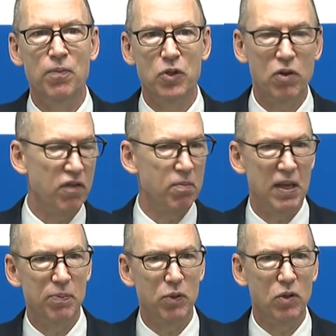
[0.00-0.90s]
Two different
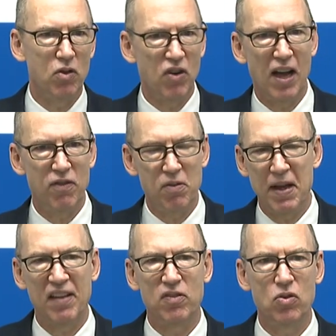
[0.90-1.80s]
people, the driver and the
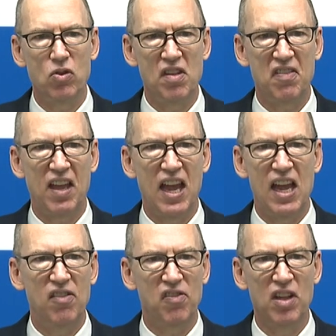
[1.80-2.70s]
passenger in this
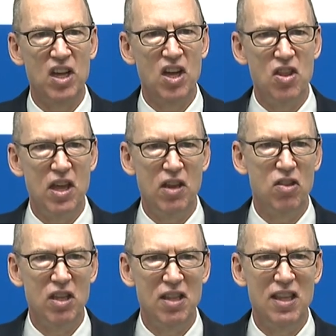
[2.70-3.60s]
case,
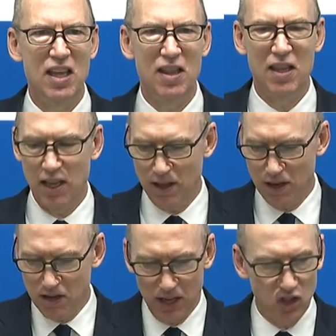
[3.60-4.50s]
the
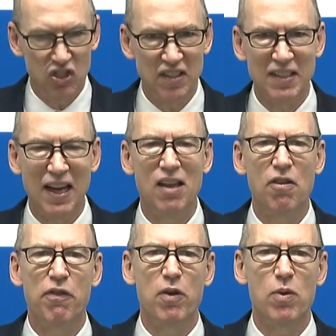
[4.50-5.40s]
touch does not
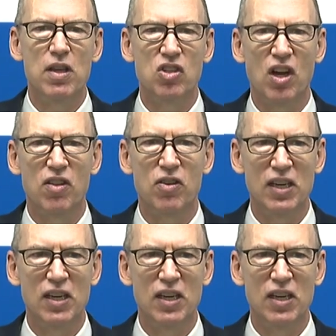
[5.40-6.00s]
interfere with each other.